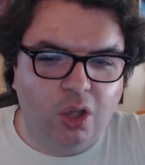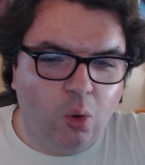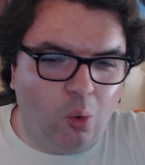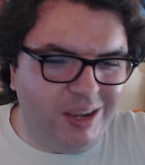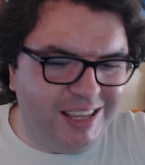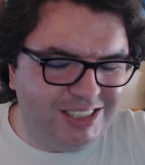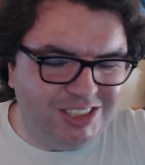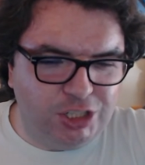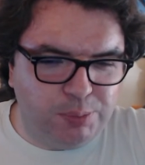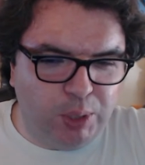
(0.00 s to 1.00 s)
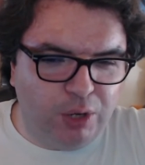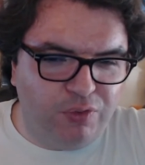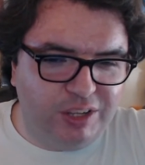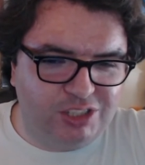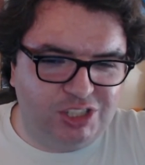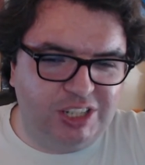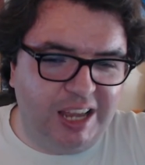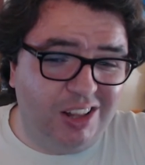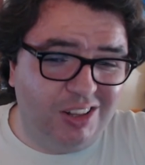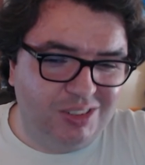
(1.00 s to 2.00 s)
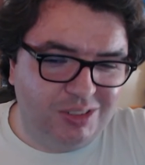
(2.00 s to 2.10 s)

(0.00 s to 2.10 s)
or is this perfect cell?